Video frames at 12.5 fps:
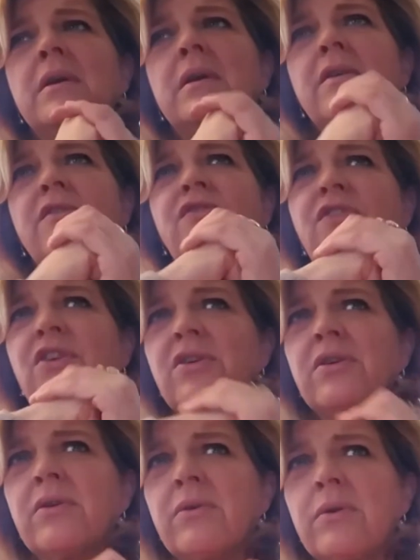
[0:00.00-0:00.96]

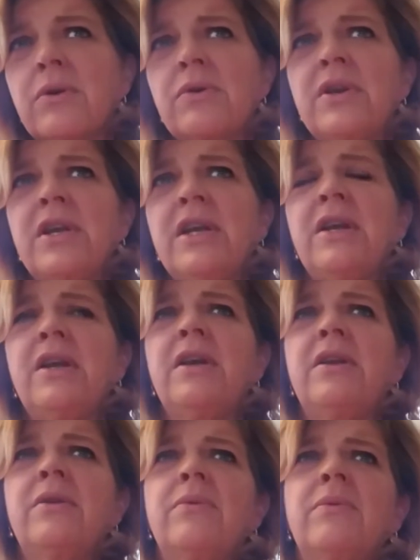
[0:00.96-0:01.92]
fear or
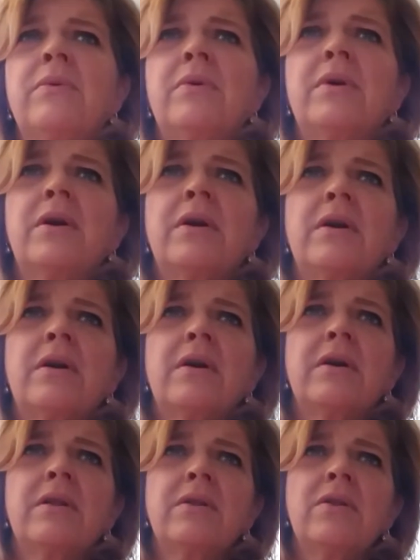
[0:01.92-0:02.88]
greed
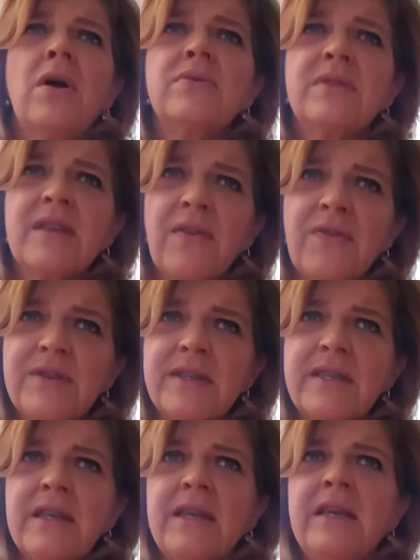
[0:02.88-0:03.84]
or low
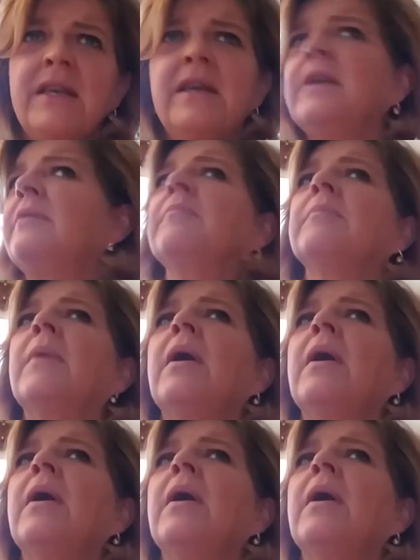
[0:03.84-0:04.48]
self-esteem.